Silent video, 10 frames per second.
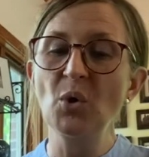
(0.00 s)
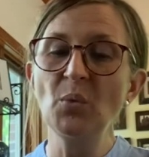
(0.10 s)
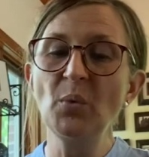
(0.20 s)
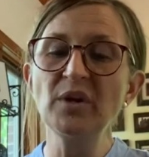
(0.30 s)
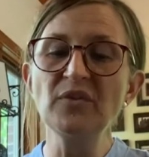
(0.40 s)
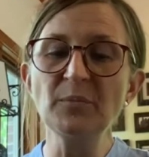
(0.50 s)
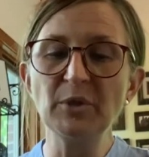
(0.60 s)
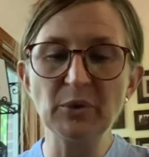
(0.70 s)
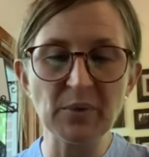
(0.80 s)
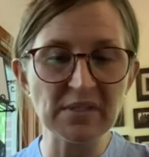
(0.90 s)
One of the
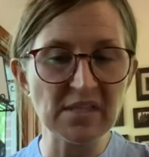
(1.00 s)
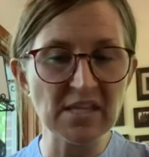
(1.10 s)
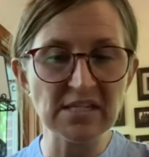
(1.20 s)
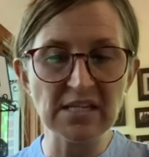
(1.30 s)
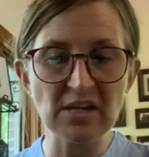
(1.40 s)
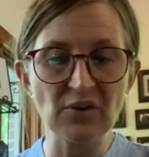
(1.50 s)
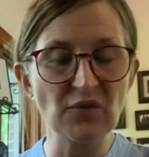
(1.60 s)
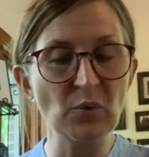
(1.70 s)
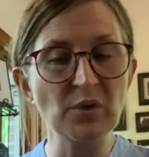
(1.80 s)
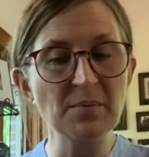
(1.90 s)
blue ones then, dear, if
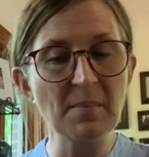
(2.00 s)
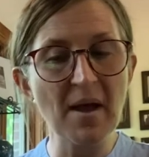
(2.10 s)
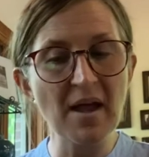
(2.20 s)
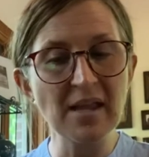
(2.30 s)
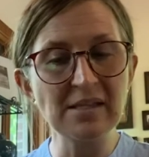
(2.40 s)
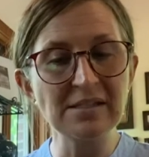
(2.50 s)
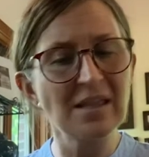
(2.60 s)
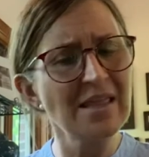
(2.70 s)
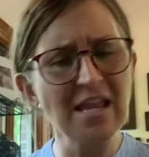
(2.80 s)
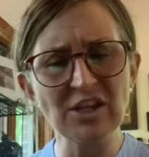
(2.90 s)
you wouldn't mind.
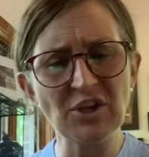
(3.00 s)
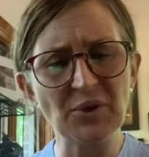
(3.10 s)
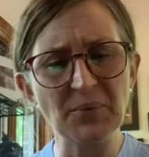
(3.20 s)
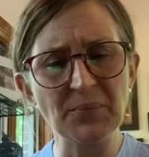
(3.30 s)
Thank you.